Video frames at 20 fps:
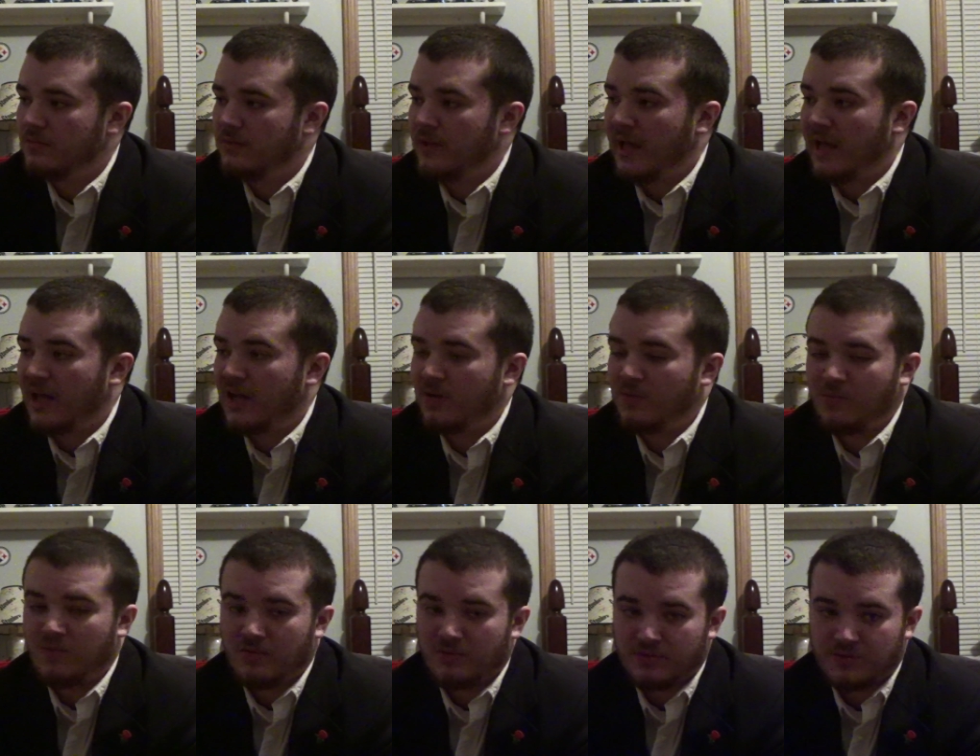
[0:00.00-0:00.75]

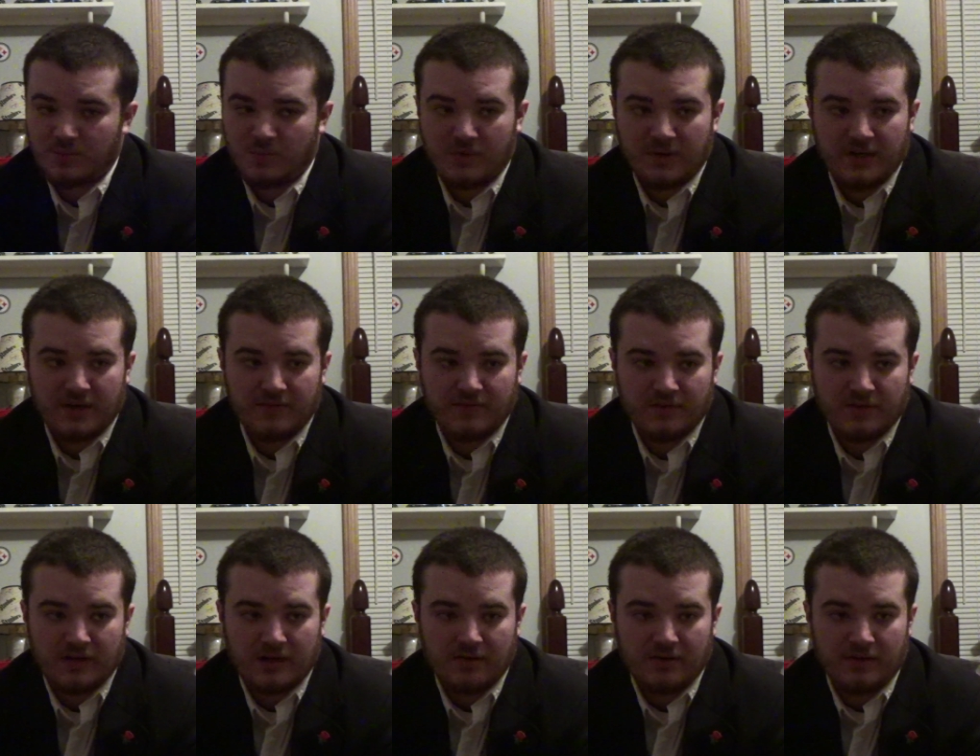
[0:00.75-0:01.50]
animals,
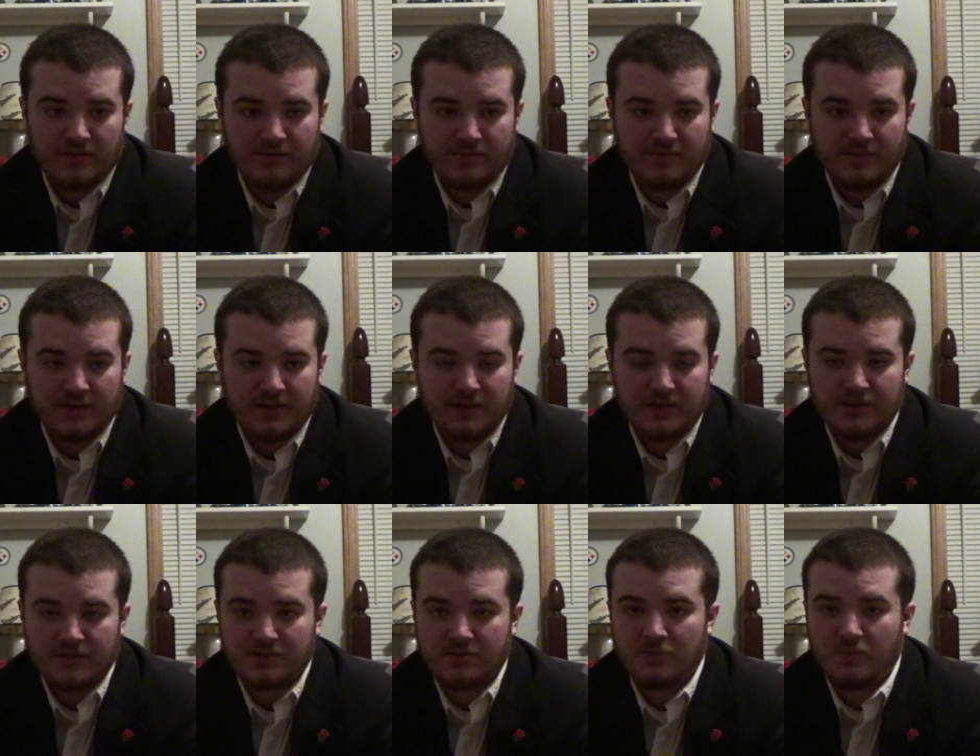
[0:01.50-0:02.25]
whatever, how everything
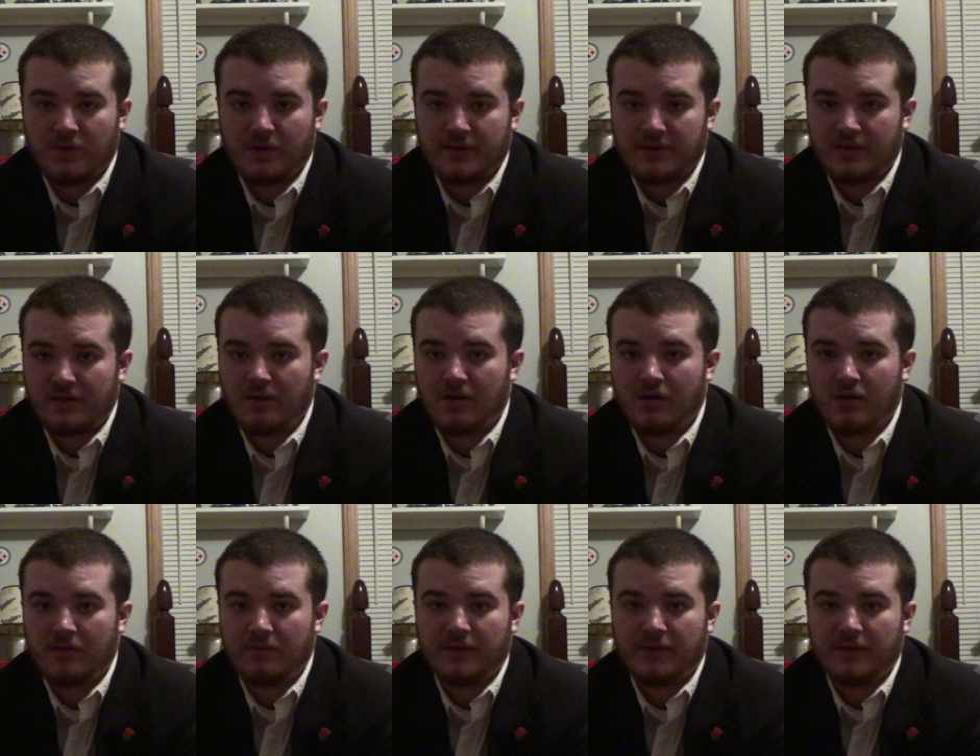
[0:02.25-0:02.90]
is the way they are,